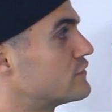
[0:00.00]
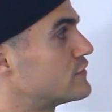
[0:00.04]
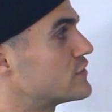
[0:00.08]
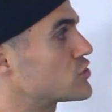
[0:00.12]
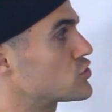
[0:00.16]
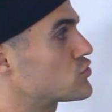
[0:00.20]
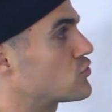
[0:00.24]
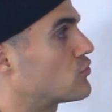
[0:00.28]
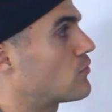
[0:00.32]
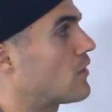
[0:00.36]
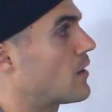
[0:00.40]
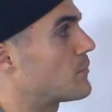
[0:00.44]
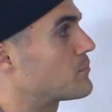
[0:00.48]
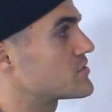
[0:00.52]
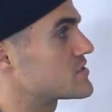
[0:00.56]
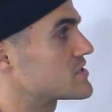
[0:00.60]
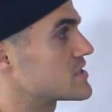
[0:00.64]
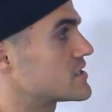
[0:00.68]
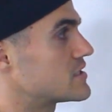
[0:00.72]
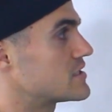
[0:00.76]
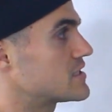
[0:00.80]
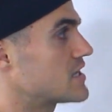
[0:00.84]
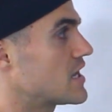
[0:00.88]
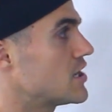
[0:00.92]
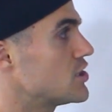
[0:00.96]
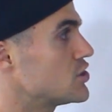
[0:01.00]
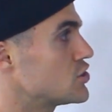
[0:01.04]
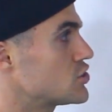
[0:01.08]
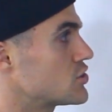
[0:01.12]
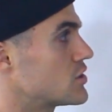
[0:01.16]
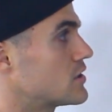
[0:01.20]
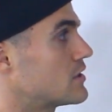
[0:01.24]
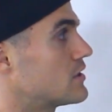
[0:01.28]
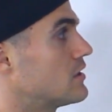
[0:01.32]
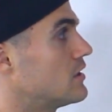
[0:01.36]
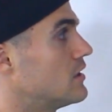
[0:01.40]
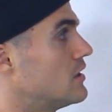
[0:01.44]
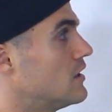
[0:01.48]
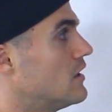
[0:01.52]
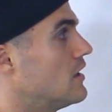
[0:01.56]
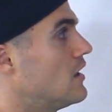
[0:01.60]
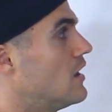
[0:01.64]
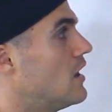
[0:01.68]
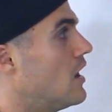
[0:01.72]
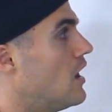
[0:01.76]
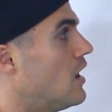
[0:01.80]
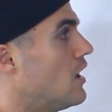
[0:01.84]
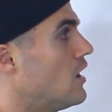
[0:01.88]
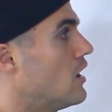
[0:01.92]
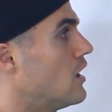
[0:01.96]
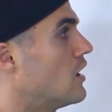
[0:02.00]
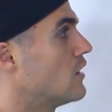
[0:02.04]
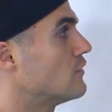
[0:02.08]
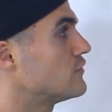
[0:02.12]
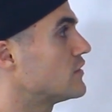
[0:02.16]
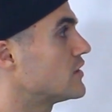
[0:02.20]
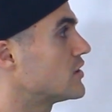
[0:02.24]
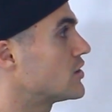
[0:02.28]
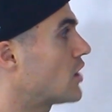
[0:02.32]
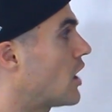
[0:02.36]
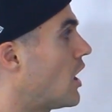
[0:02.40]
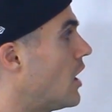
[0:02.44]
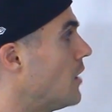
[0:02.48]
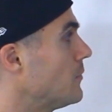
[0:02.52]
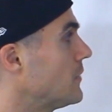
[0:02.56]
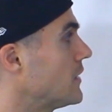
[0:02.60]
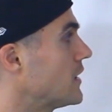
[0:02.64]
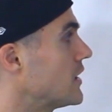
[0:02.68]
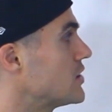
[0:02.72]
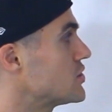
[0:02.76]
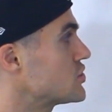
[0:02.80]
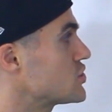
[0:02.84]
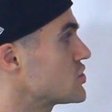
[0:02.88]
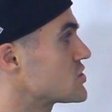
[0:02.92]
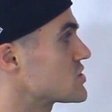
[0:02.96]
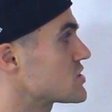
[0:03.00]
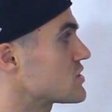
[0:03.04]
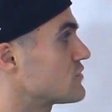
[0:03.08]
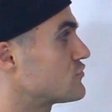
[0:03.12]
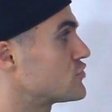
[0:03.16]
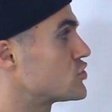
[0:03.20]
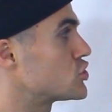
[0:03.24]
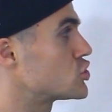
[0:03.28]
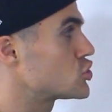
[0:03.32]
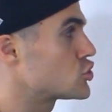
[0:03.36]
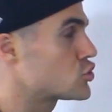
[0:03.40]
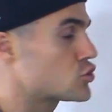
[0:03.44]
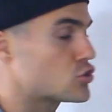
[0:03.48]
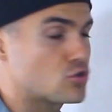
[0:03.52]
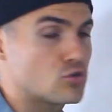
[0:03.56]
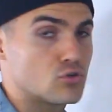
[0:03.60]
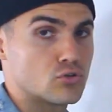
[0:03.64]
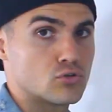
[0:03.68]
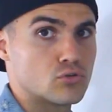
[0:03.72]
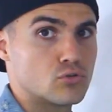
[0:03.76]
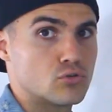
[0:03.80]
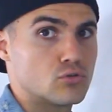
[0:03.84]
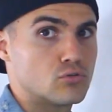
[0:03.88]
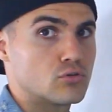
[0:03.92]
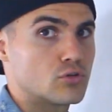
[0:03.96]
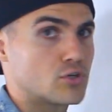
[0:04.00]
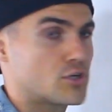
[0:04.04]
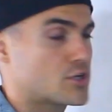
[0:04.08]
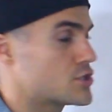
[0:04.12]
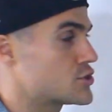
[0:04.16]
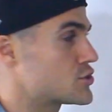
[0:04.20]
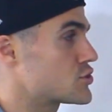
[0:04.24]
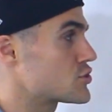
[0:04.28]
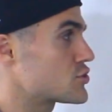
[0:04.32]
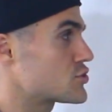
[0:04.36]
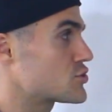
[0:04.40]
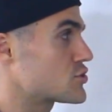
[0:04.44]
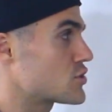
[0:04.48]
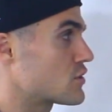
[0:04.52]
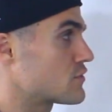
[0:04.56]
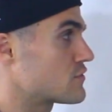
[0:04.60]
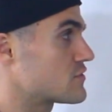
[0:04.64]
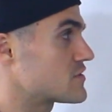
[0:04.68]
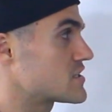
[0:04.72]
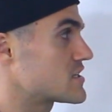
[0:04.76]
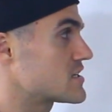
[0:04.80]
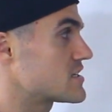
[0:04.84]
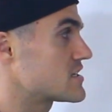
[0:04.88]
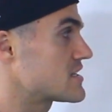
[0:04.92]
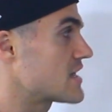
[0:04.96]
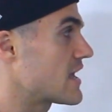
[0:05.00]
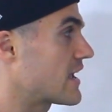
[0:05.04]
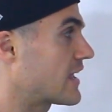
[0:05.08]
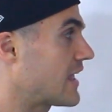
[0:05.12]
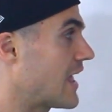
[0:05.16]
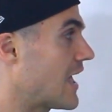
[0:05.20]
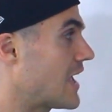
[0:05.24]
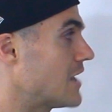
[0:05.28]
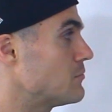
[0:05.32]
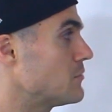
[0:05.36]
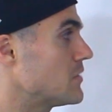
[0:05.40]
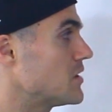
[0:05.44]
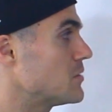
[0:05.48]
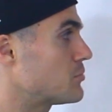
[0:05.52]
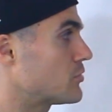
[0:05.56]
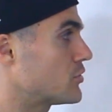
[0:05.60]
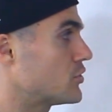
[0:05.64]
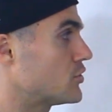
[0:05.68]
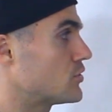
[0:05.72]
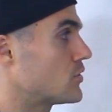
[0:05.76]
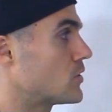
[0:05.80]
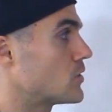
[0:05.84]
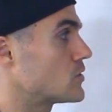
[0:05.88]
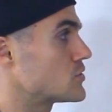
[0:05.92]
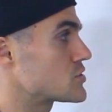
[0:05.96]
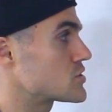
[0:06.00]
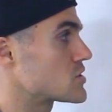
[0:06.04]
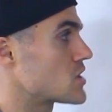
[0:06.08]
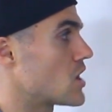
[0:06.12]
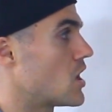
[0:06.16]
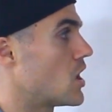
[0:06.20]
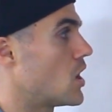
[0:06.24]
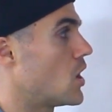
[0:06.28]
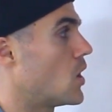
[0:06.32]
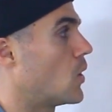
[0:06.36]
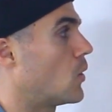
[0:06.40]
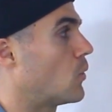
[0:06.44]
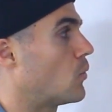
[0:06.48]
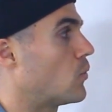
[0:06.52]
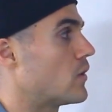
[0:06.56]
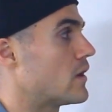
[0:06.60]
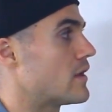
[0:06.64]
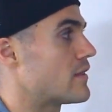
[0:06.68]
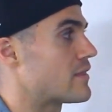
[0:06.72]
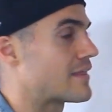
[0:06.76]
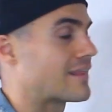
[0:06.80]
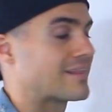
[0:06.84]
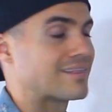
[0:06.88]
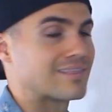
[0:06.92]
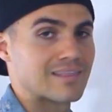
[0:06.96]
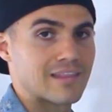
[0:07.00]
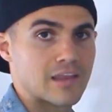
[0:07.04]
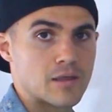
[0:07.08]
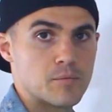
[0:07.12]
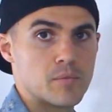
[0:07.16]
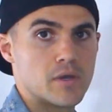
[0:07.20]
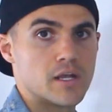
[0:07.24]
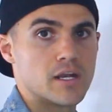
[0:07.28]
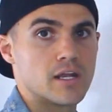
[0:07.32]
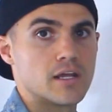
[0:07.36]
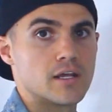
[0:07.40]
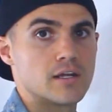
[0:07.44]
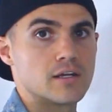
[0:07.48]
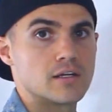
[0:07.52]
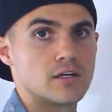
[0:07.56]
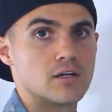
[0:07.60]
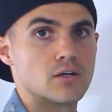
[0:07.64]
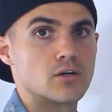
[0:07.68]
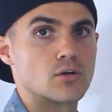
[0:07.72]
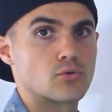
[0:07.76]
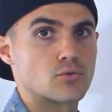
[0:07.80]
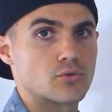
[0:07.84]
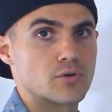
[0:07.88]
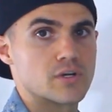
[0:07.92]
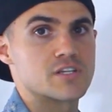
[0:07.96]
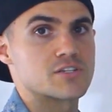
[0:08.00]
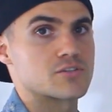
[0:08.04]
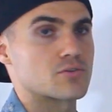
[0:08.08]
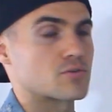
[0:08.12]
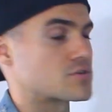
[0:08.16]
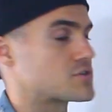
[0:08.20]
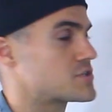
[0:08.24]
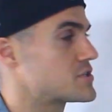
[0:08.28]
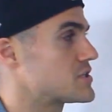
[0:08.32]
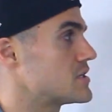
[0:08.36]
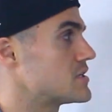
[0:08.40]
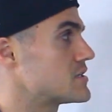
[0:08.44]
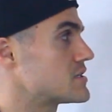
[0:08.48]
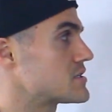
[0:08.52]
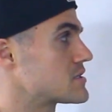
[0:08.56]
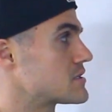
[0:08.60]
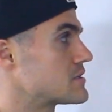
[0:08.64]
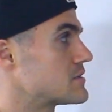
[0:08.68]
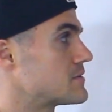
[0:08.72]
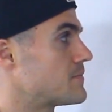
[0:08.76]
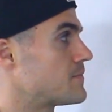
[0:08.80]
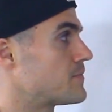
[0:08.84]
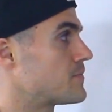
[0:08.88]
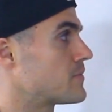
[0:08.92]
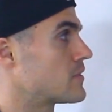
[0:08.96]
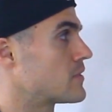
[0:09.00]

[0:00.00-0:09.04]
a visual representation of the combinations of two goods or services that can be produced with limited resources.